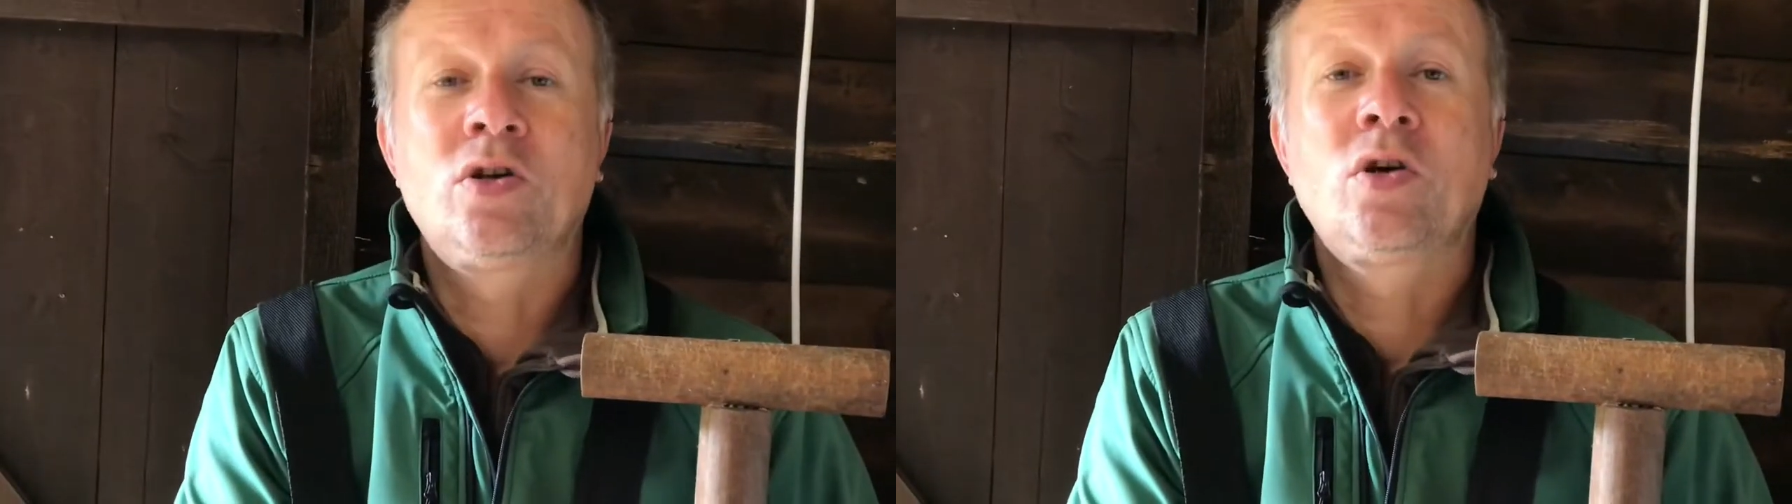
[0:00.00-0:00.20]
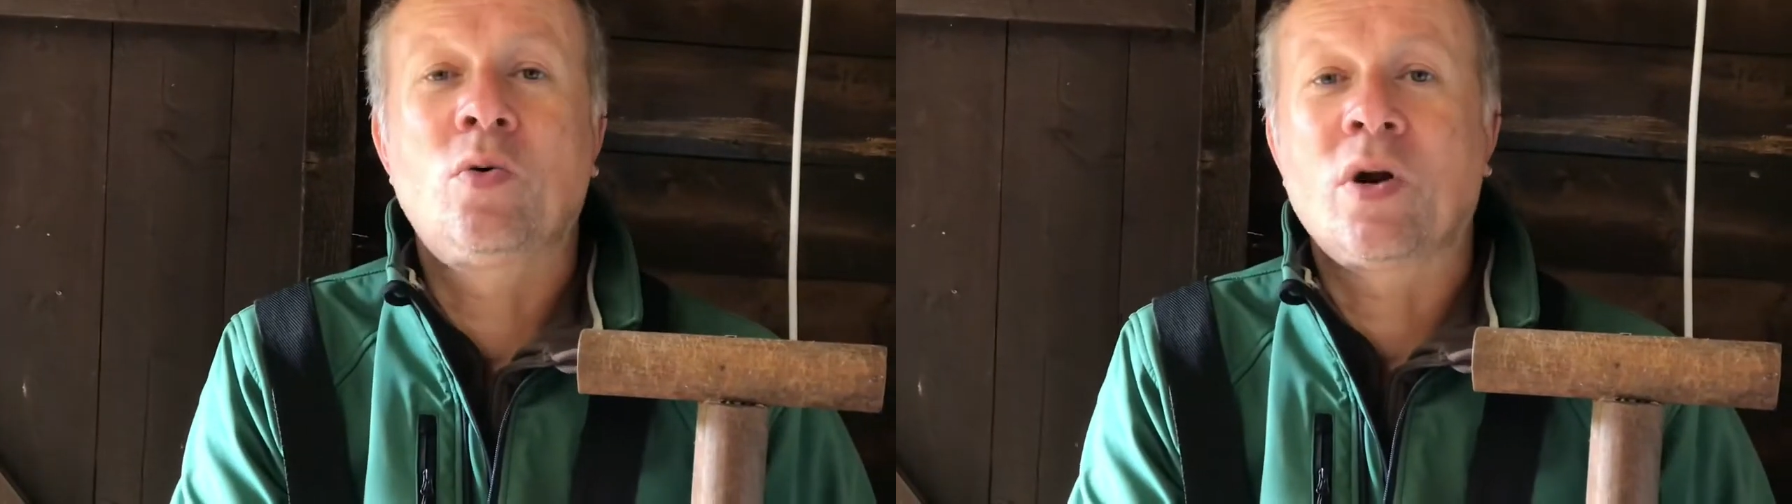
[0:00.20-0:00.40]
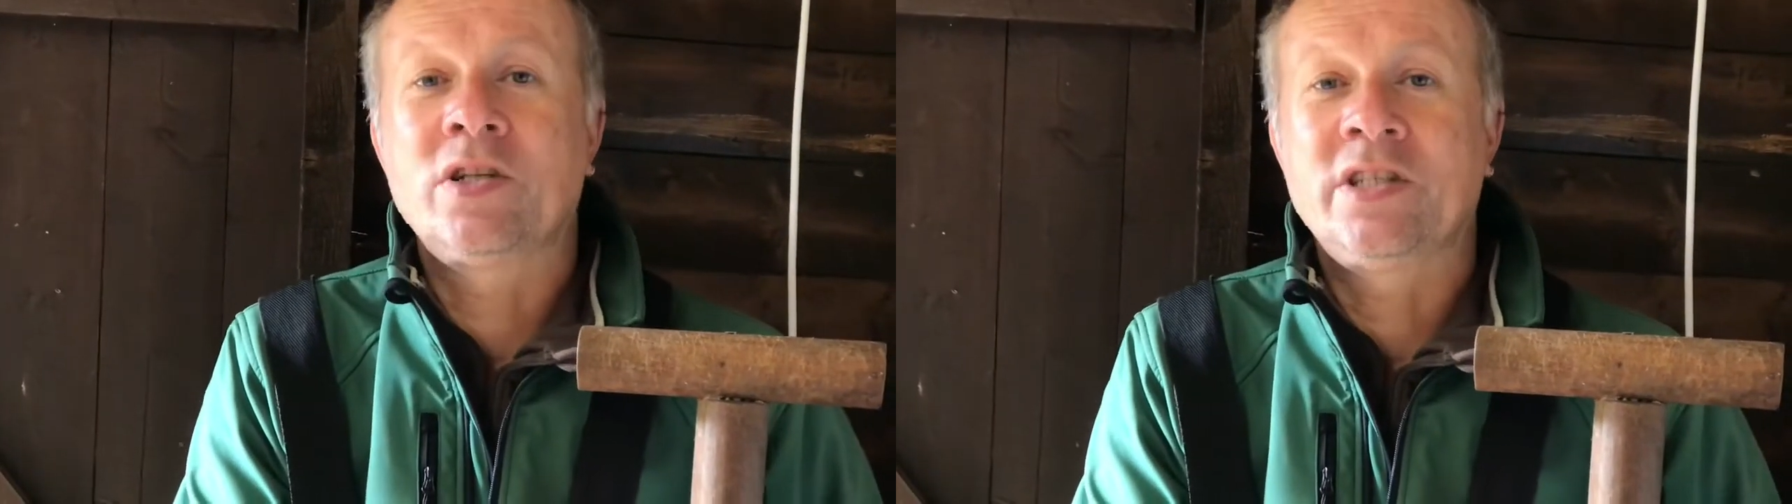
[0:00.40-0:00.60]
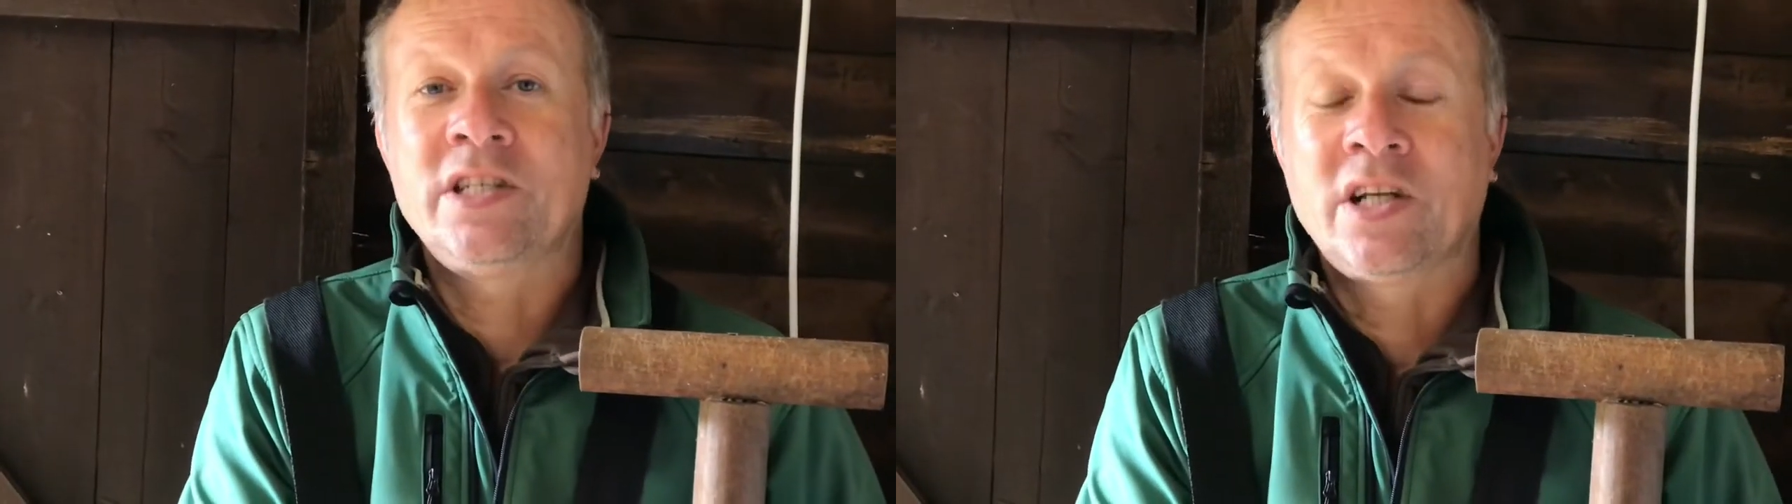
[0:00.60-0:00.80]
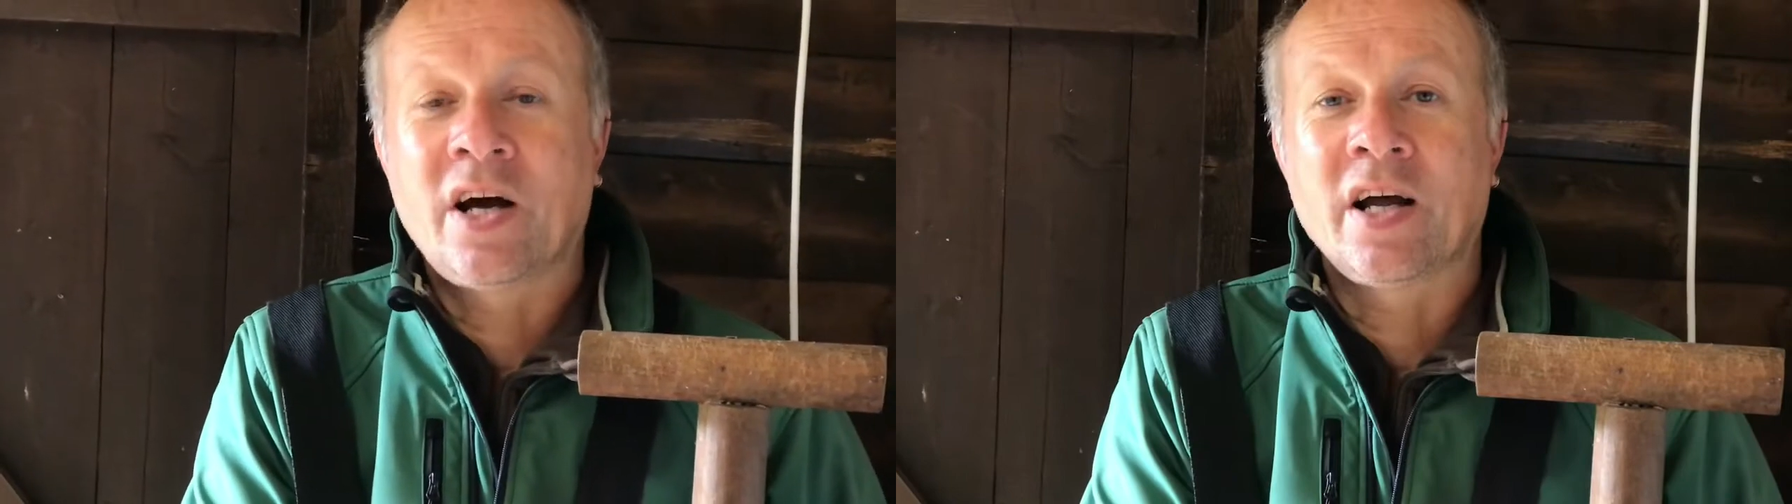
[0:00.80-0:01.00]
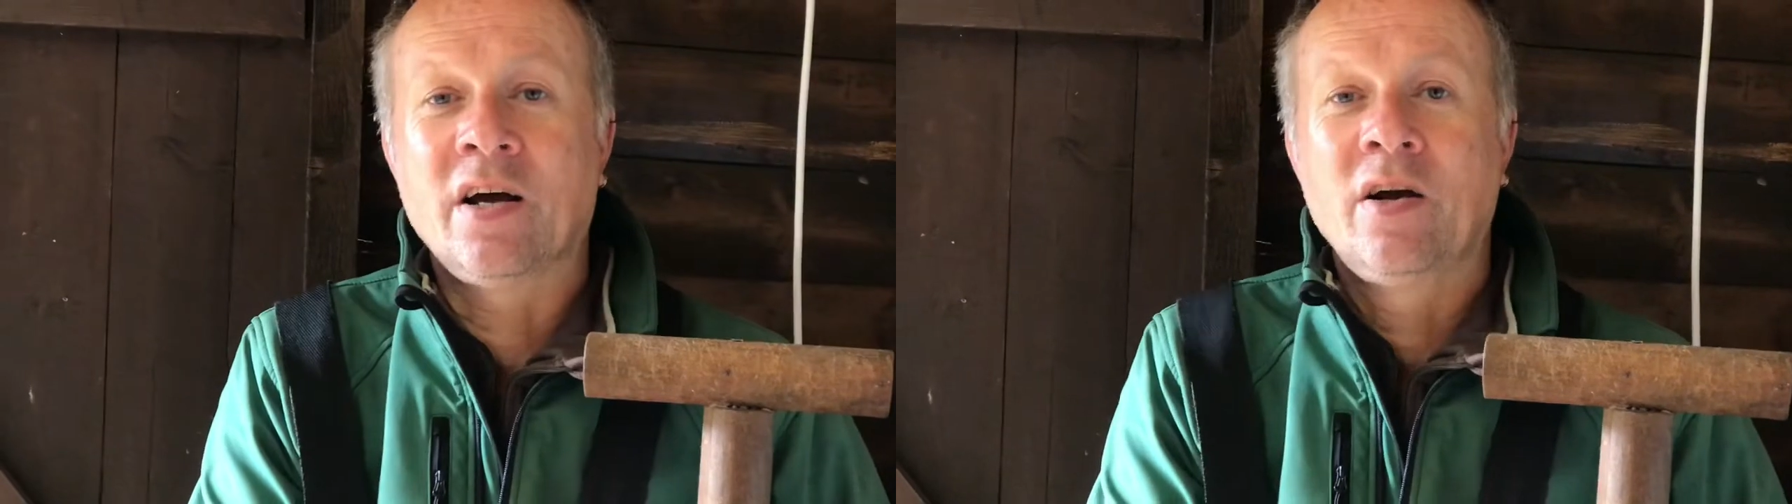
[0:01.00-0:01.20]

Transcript: quality diet.